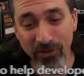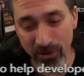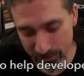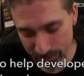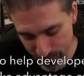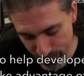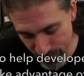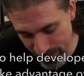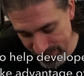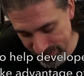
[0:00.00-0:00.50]

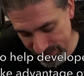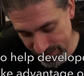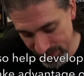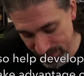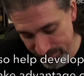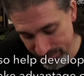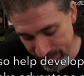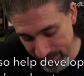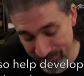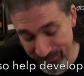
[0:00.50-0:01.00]
impressed, and
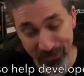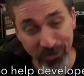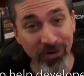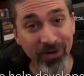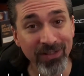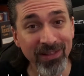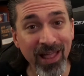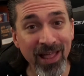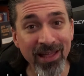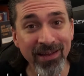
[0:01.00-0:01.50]
I'm very
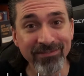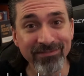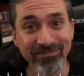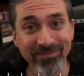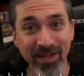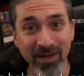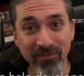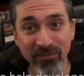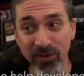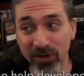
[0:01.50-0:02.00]
glad.
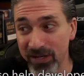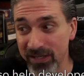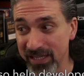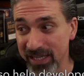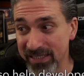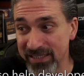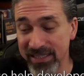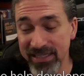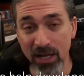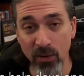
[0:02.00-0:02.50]
I'm very
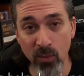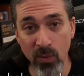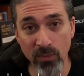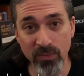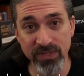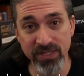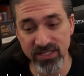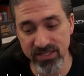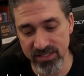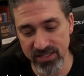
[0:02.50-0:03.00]
glad that they went
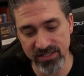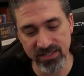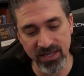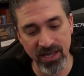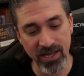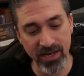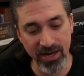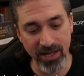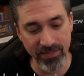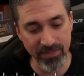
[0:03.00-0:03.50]
with this
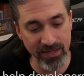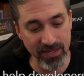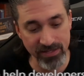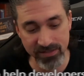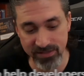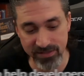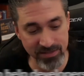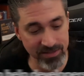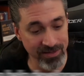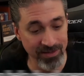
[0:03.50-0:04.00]
design. I think
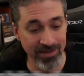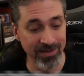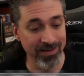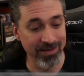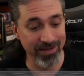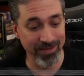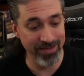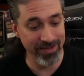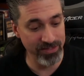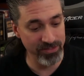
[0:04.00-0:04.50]
it's
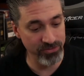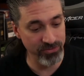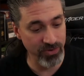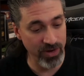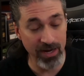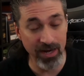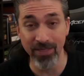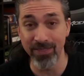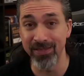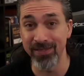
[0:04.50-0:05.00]

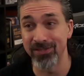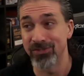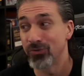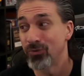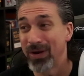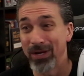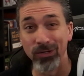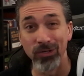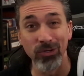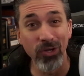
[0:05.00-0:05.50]
great. I think it's
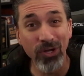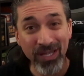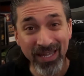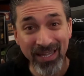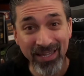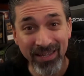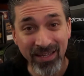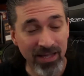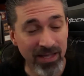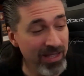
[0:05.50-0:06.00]
great
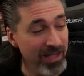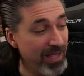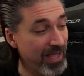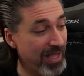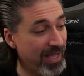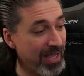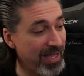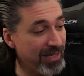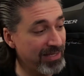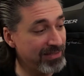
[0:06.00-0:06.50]
looking,
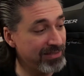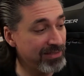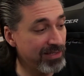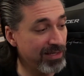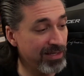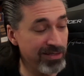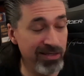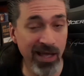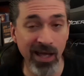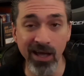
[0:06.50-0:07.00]
and
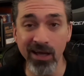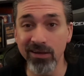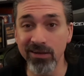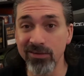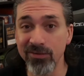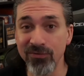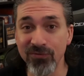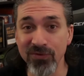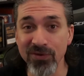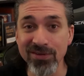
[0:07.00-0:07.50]
yeah, it
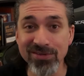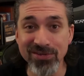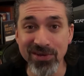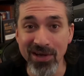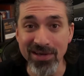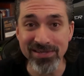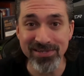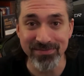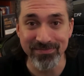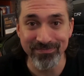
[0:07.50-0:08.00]
feels
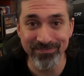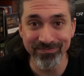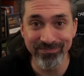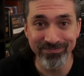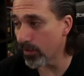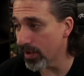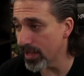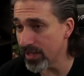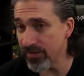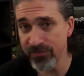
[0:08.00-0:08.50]
awesome.
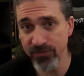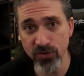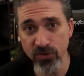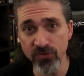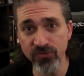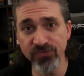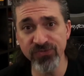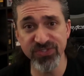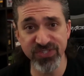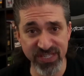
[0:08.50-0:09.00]
If
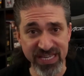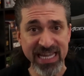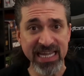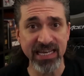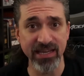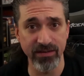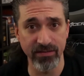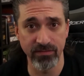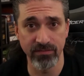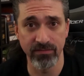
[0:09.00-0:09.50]
you've seen